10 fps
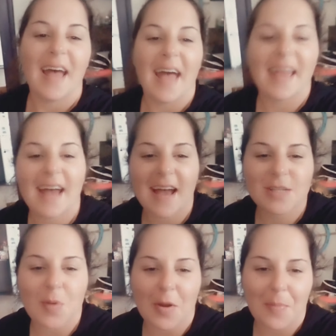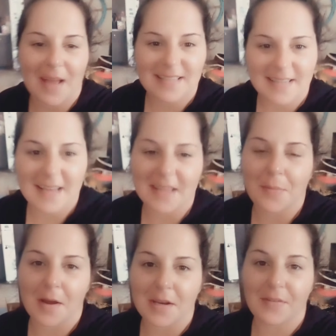Hey guys, welcome back to Inside the
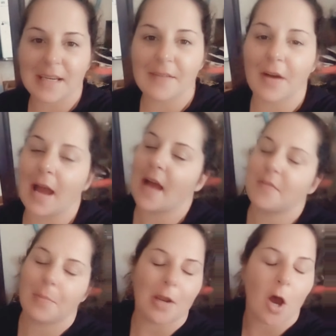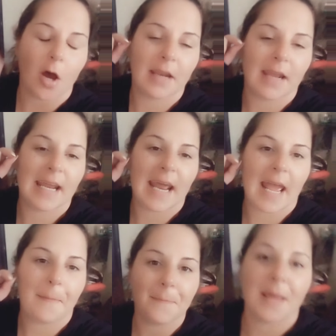Mind of a Diva. I haven't been on in
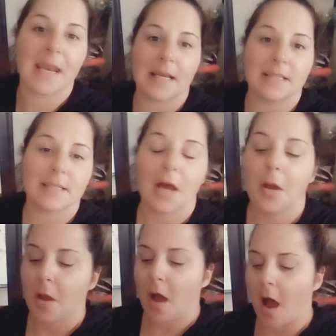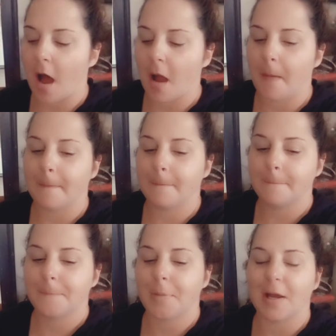a minute.
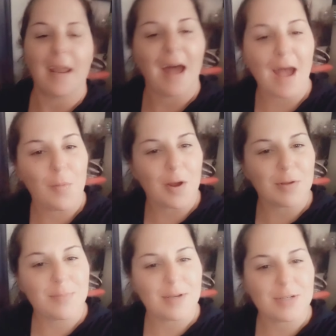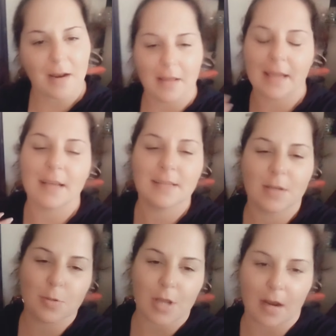But hi, welcome to my channel. It is a
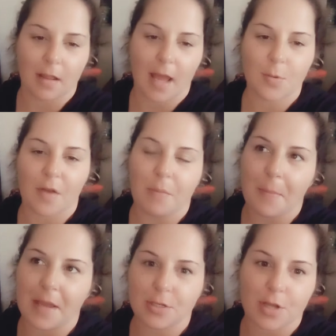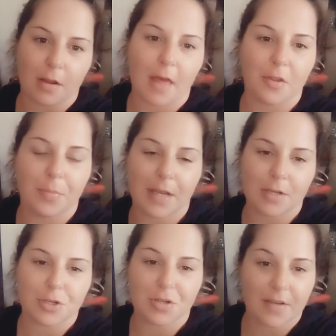new channel. I do have my main channel, Heather Be
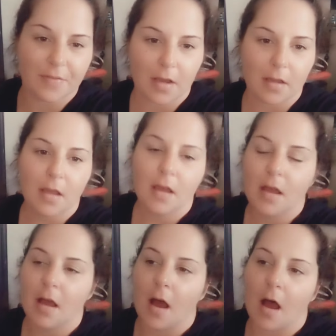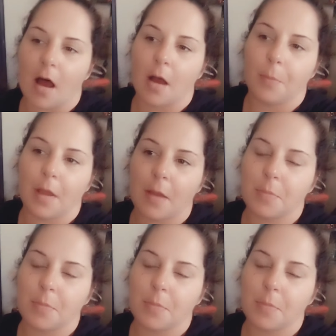Denture Diva. In